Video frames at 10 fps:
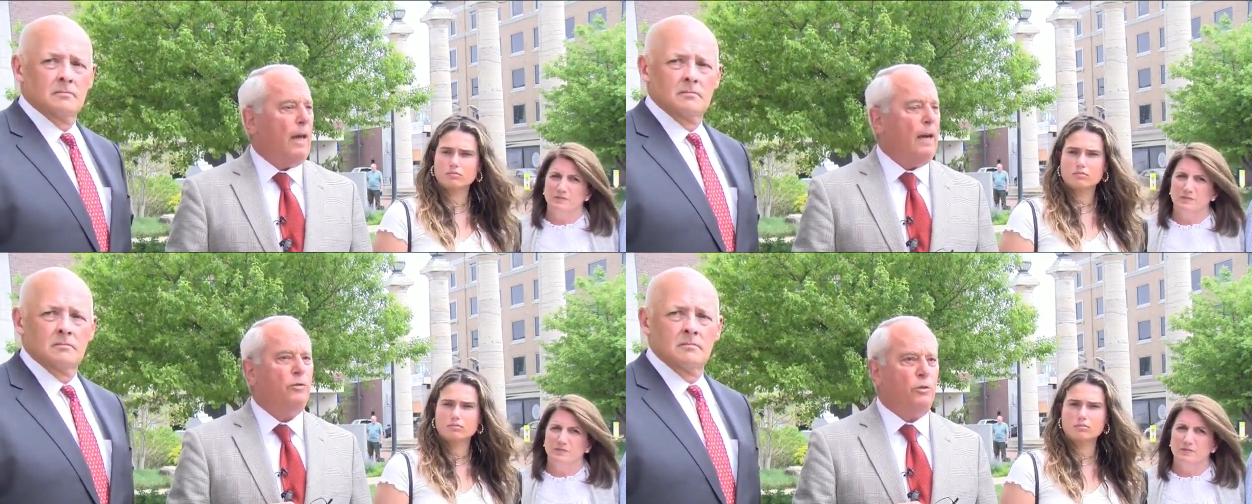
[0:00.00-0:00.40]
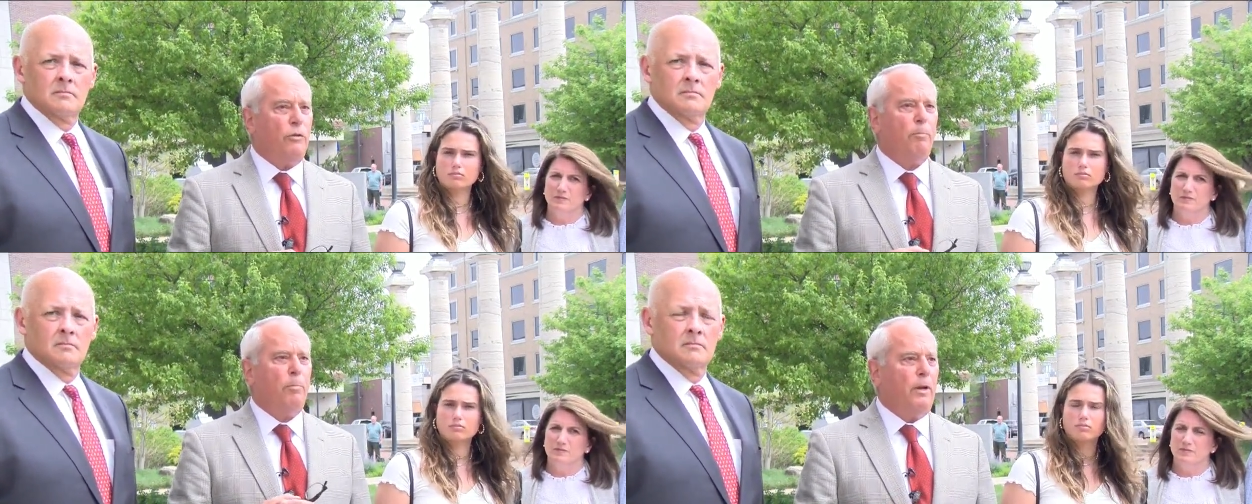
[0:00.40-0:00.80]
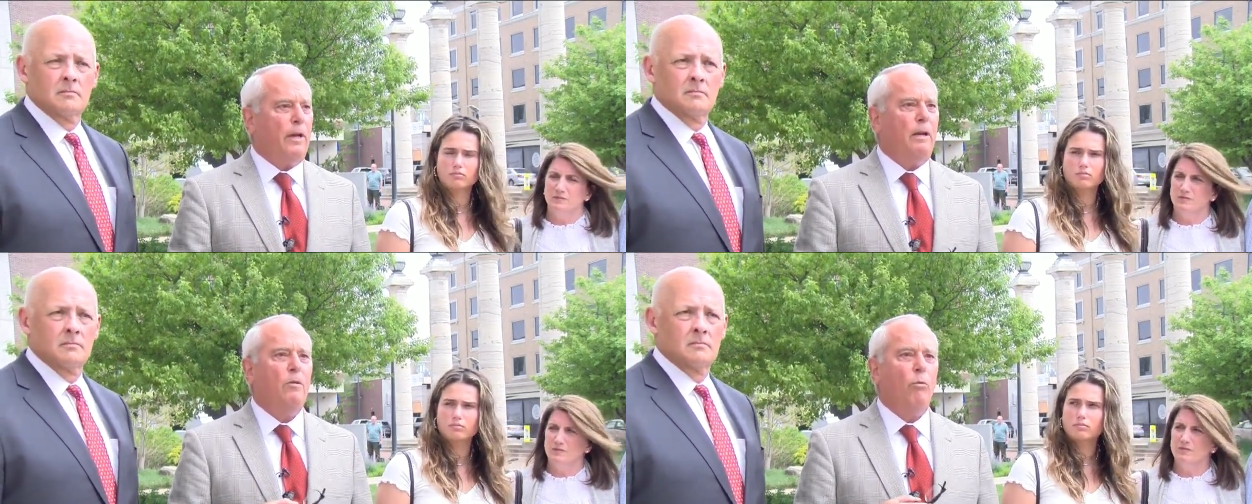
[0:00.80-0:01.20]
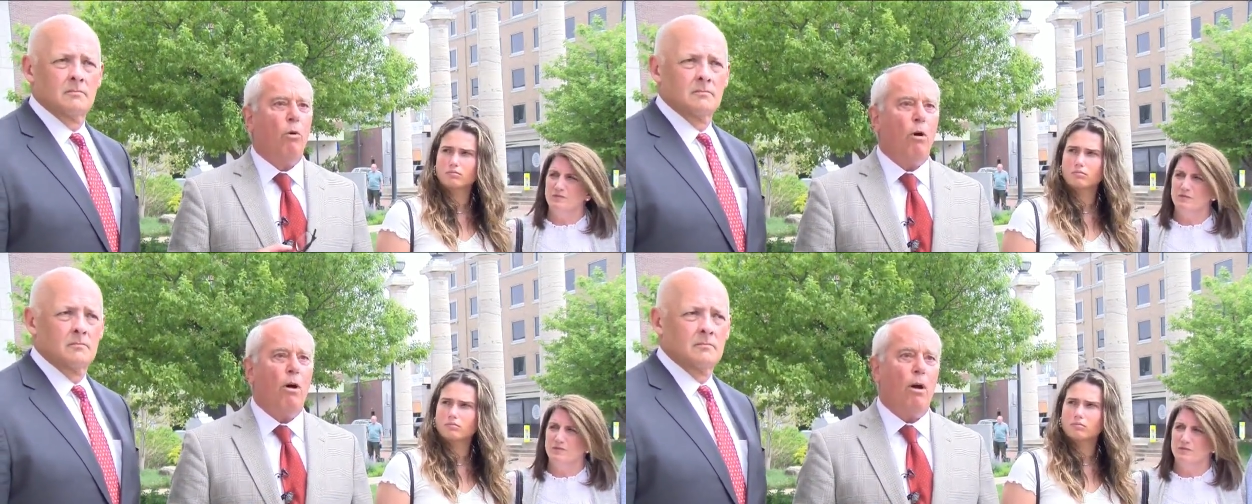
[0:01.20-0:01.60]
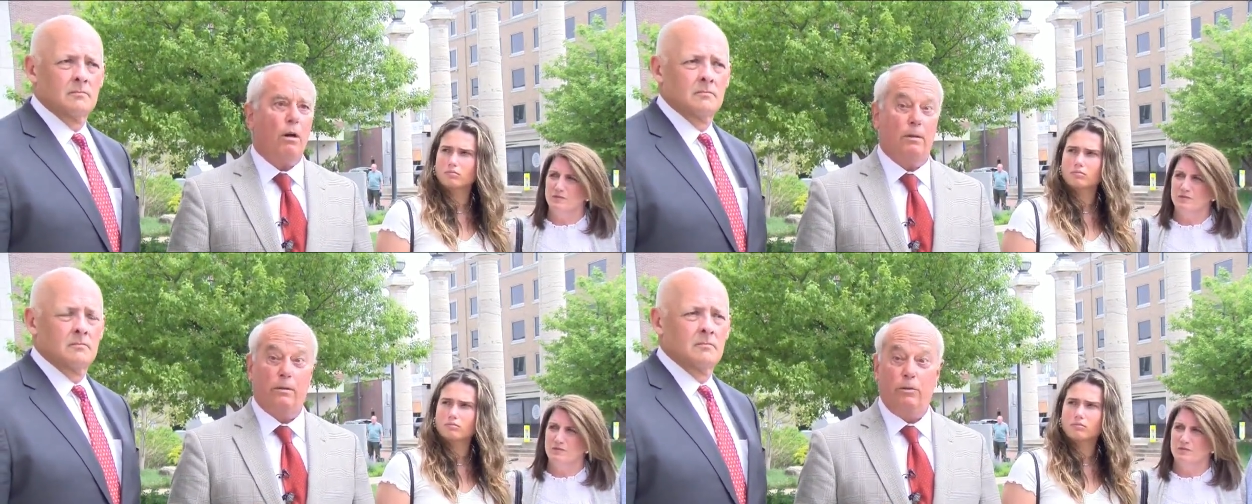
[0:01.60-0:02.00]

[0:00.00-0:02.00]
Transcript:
Speaker 1: And it's just plain wrong